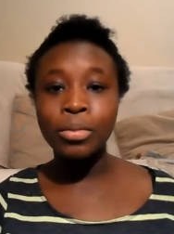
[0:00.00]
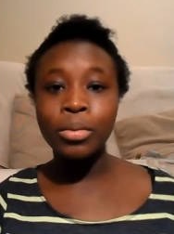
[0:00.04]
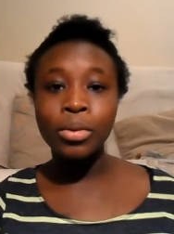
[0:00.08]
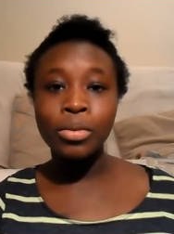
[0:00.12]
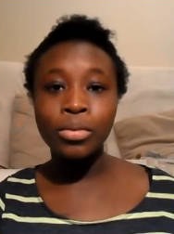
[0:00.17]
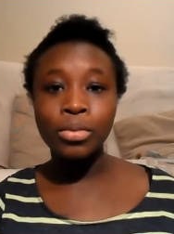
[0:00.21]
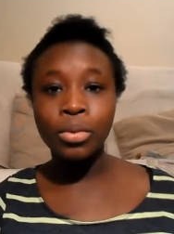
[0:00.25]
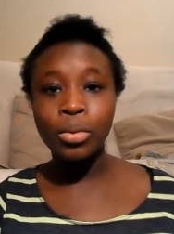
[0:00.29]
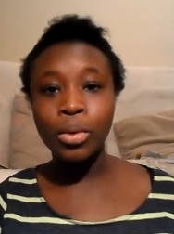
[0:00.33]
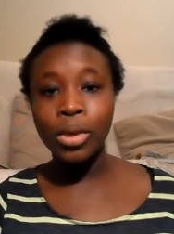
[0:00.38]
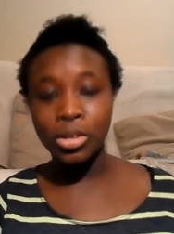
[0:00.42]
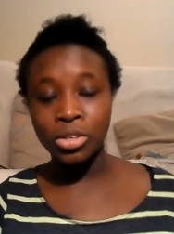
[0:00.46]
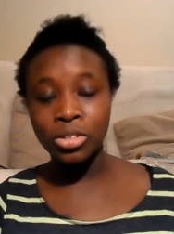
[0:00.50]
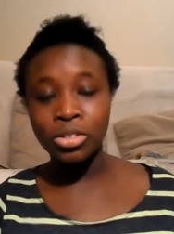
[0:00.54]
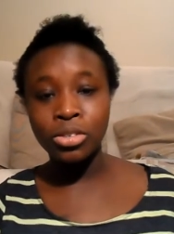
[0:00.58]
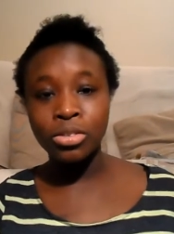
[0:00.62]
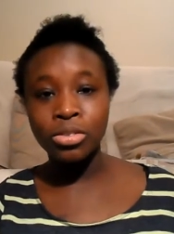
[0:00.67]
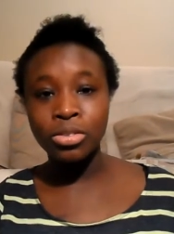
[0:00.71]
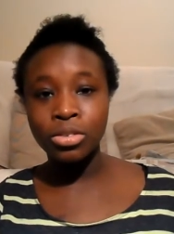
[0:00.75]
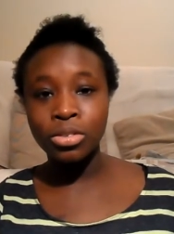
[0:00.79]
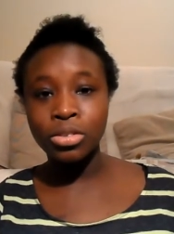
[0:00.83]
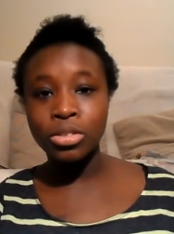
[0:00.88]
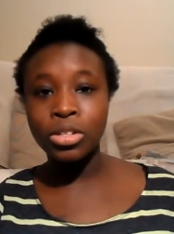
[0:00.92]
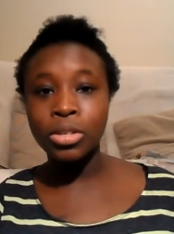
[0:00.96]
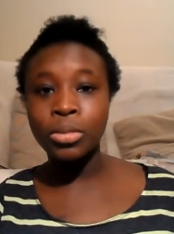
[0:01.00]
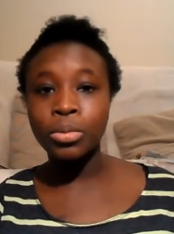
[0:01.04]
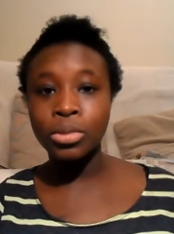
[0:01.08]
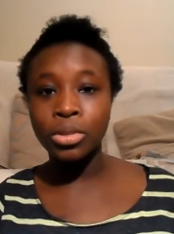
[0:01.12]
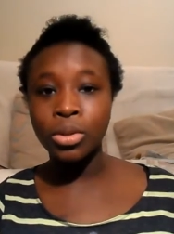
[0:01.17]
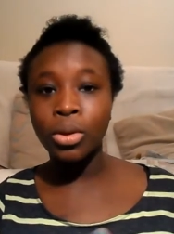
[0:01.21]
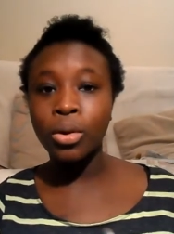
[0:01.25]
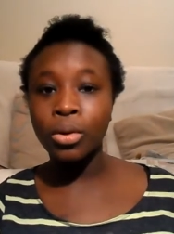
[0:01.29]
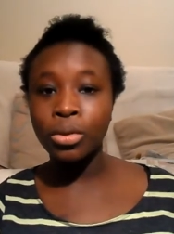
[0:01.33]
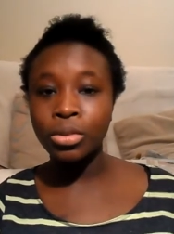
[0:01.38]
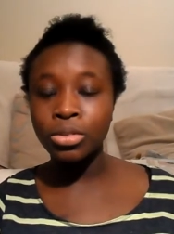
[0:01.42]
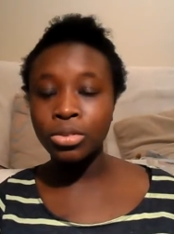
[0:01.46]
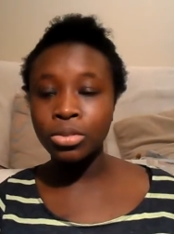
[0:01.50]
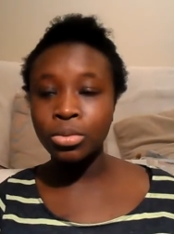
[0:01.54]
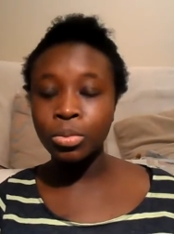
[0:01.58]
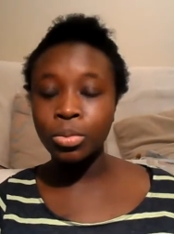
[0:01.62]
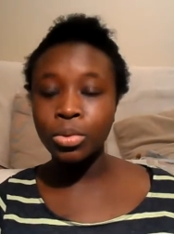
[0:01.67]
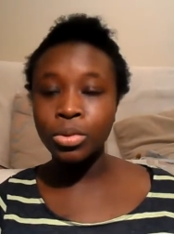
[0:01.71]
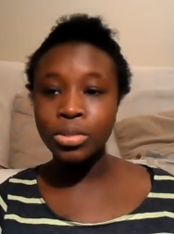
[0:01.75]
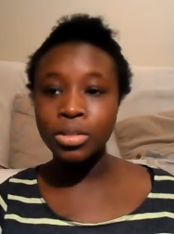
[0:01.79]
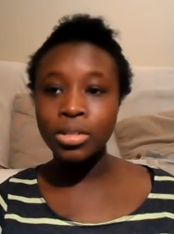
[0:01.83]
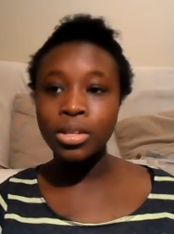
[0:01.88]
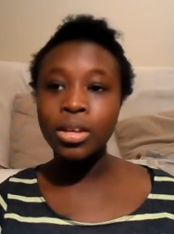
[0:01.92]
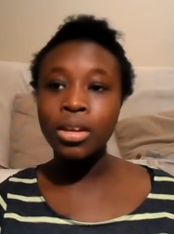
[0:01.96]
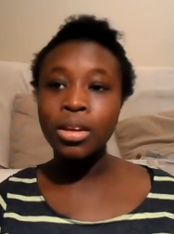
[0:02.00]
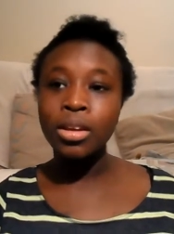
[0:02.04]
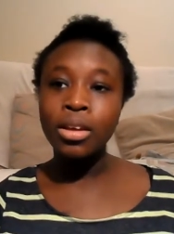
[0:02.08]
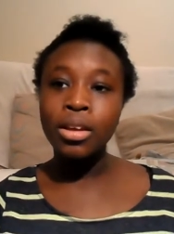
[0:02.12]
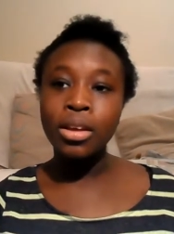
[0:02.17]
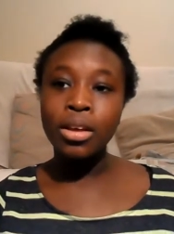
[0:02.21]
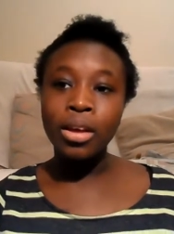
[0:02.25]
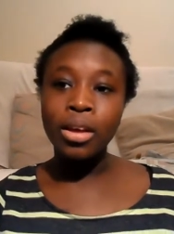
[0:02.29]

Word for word: And one of the questions she was asked was,